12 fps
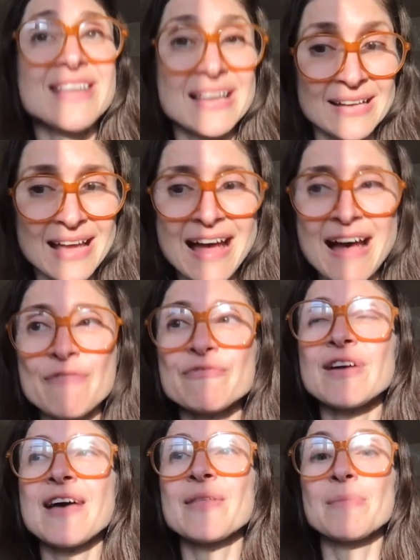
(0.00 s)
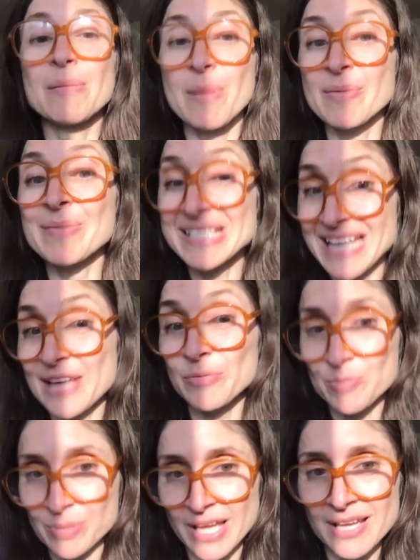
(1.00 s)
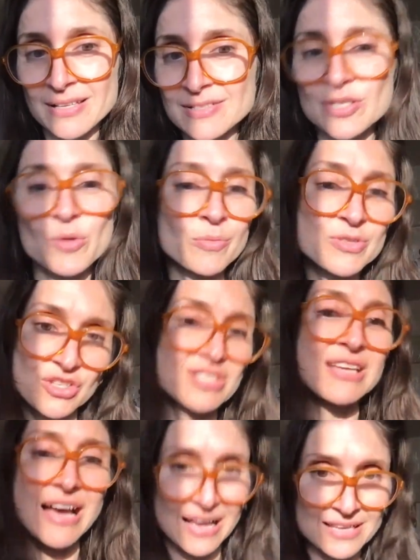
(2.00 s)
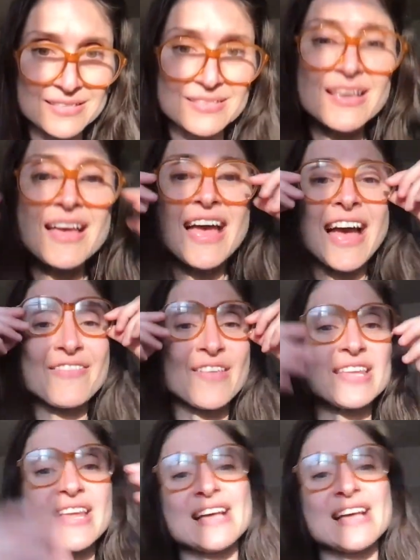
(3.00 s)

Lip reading: was 10 and a half, and then my mom and my dad would play. So it was just us. And